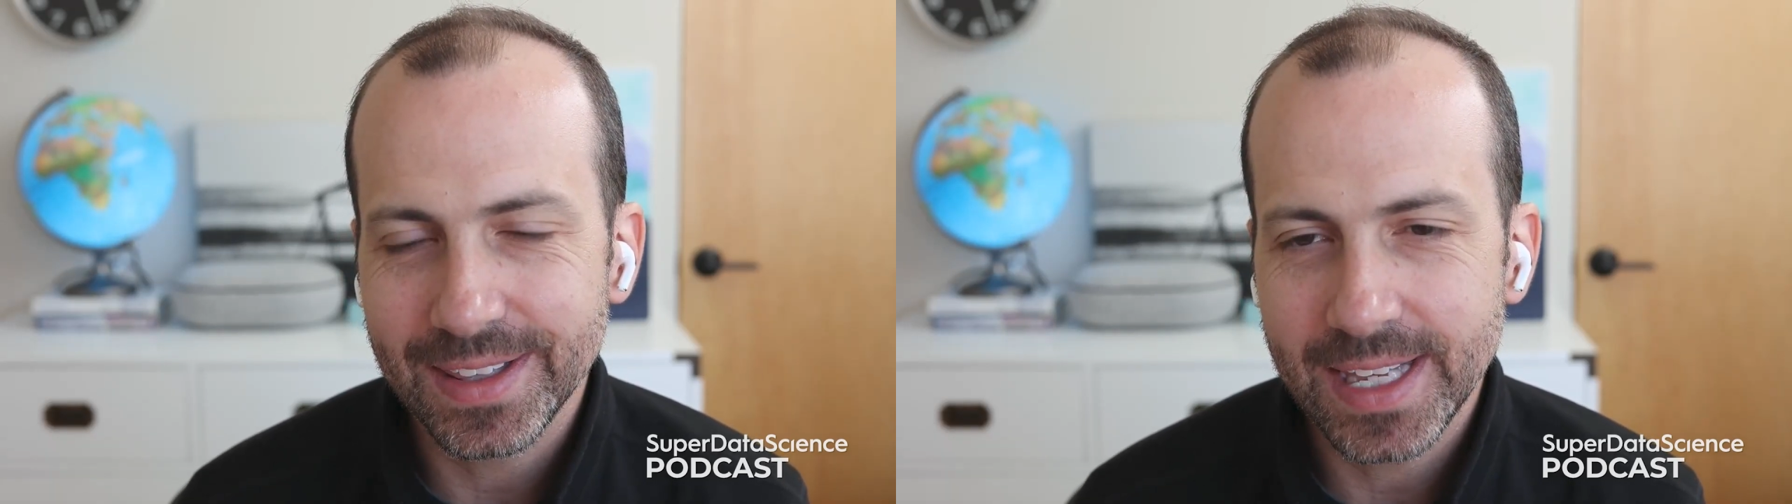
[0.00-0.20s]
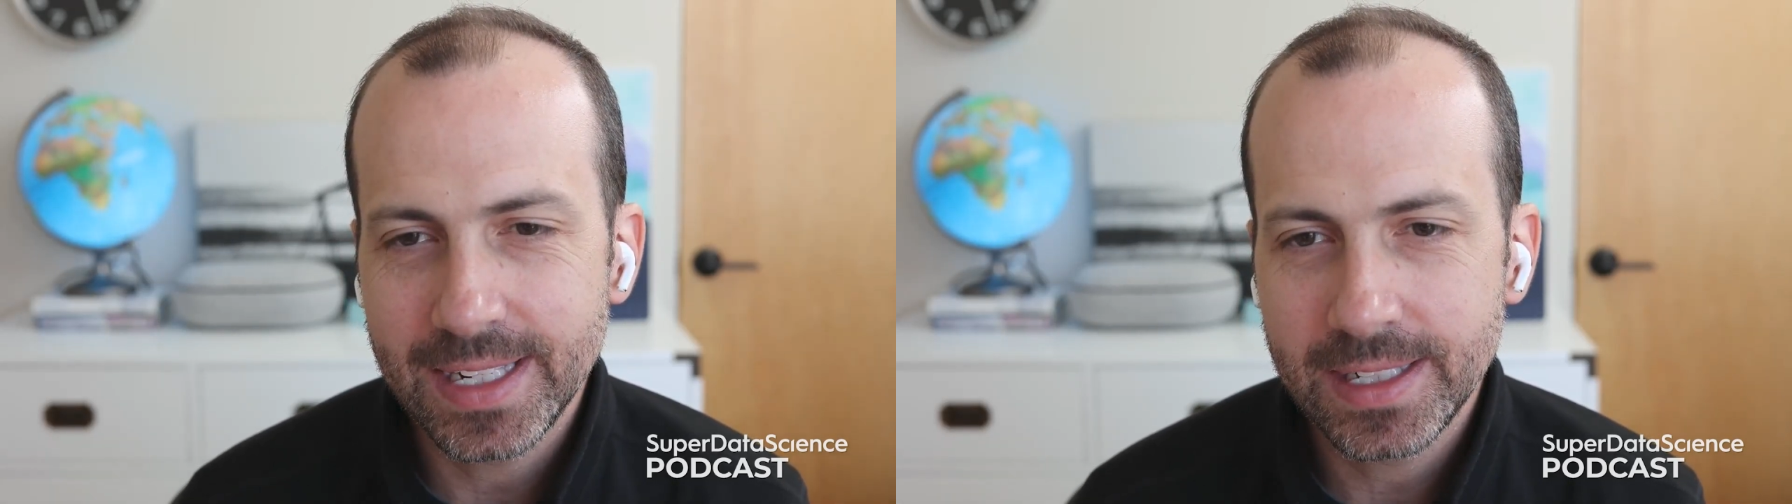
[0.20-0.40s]

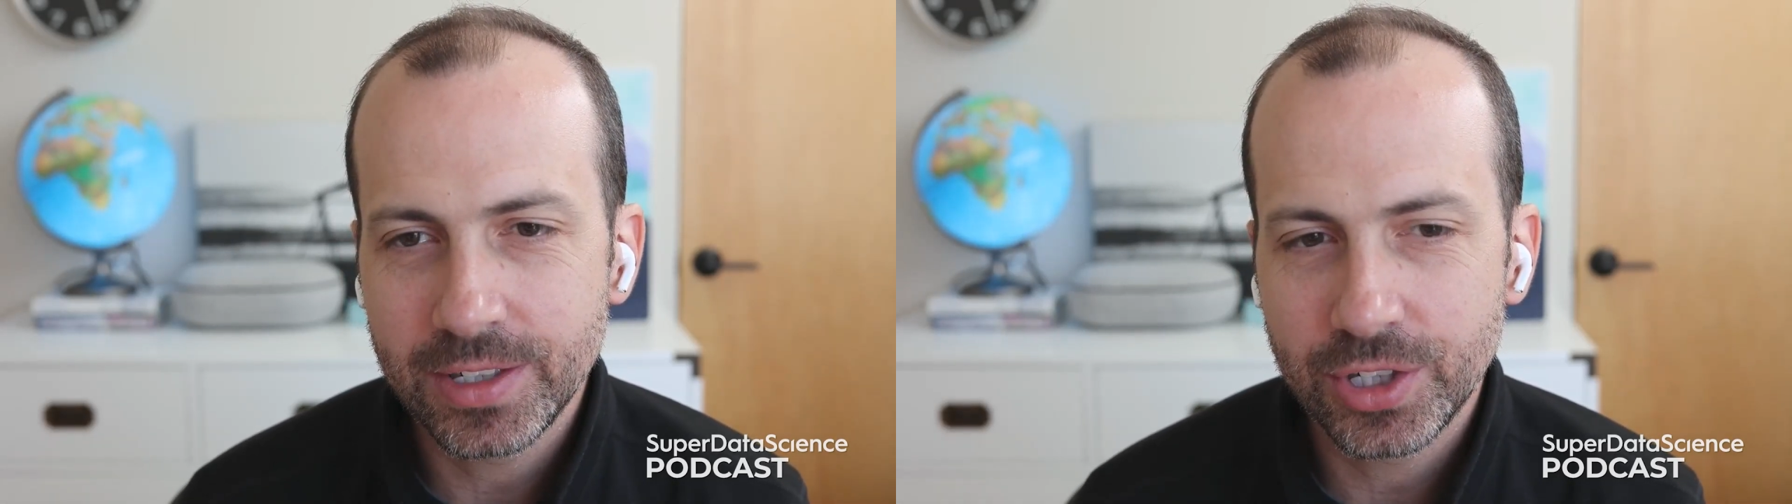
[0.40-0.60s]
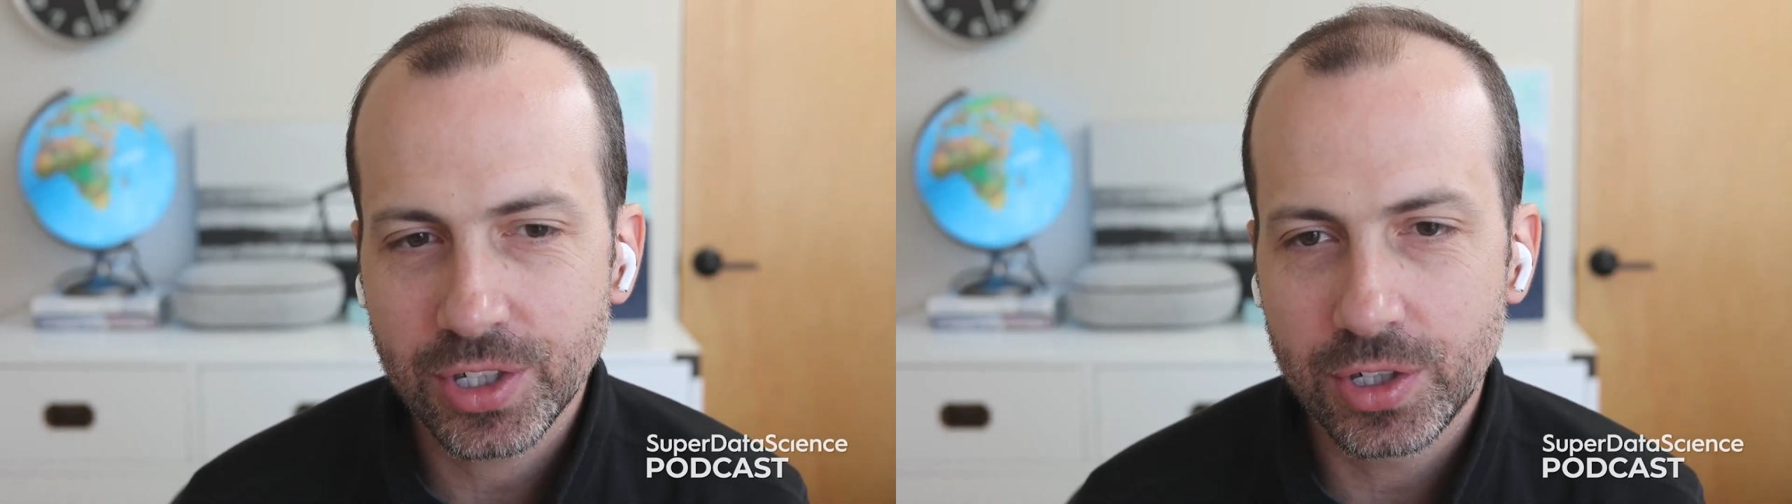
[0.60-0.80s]
They
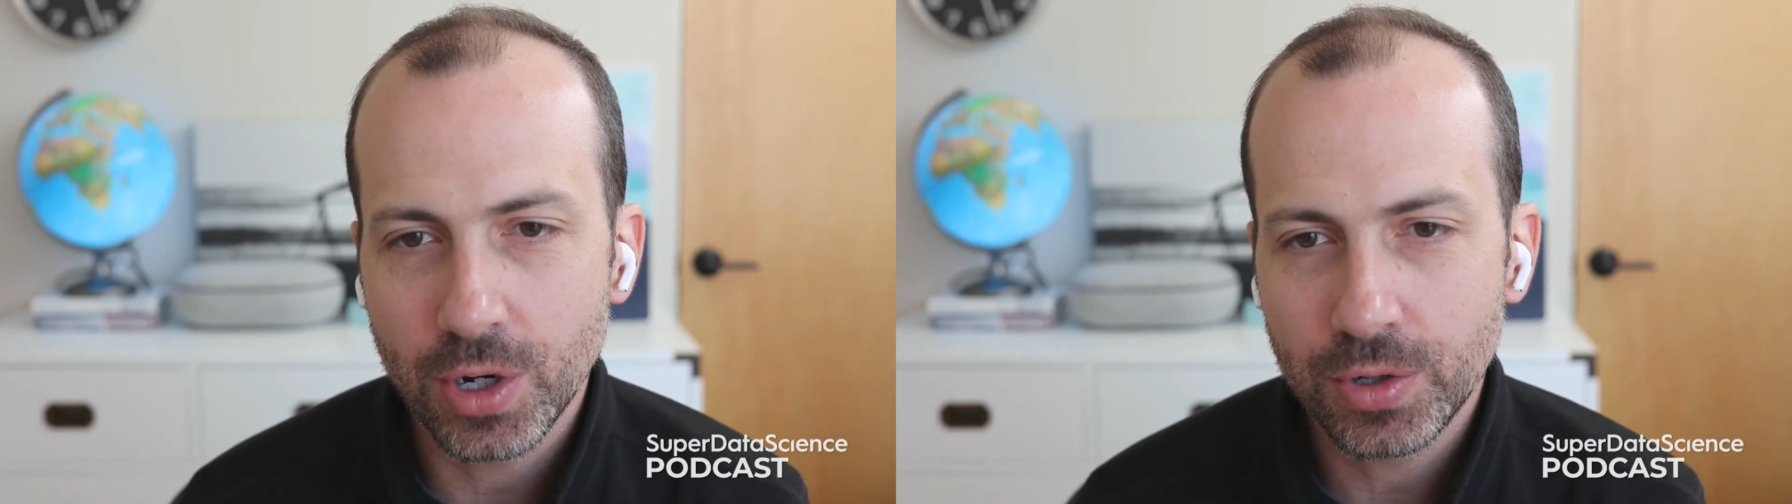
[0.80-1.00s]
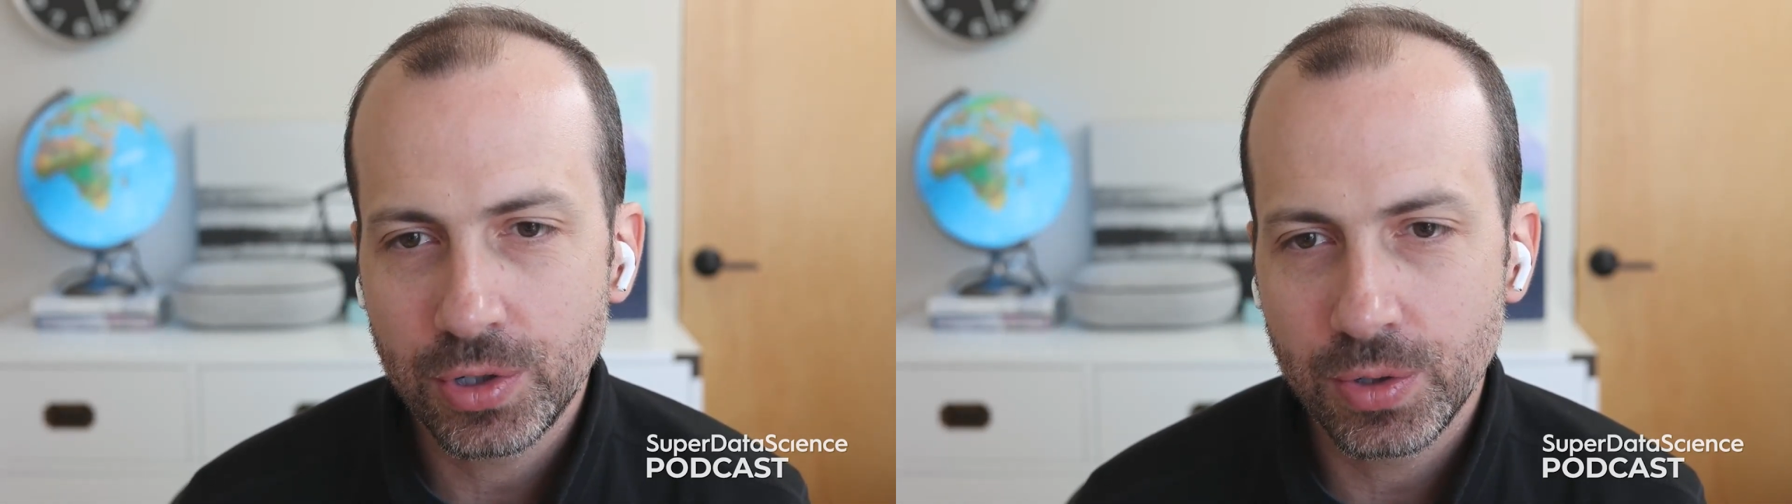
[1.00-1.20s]
didn't just
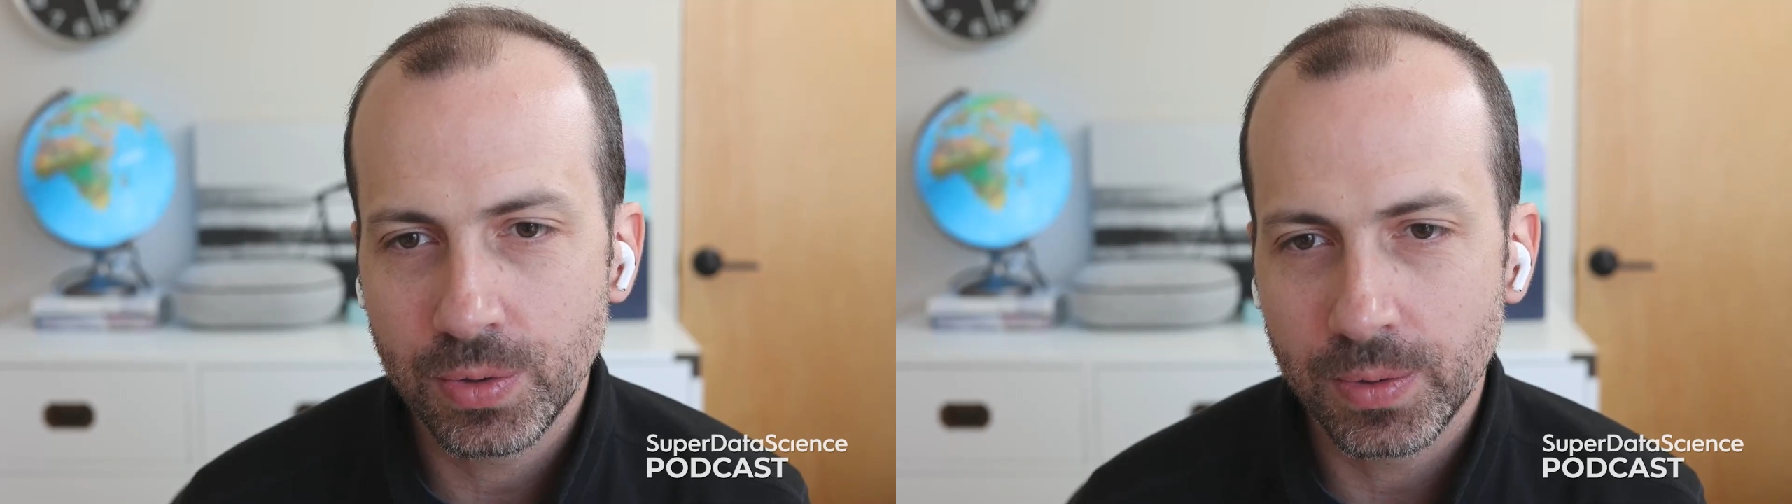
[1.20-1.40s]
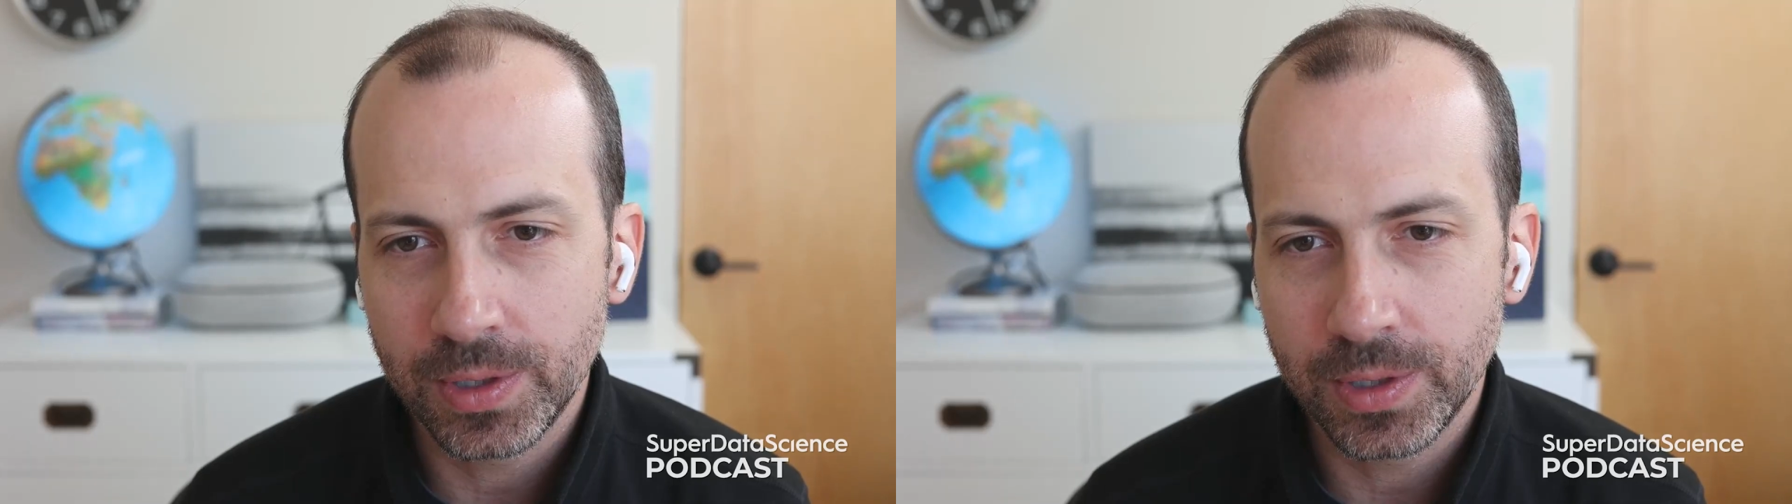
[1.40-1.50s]
go to,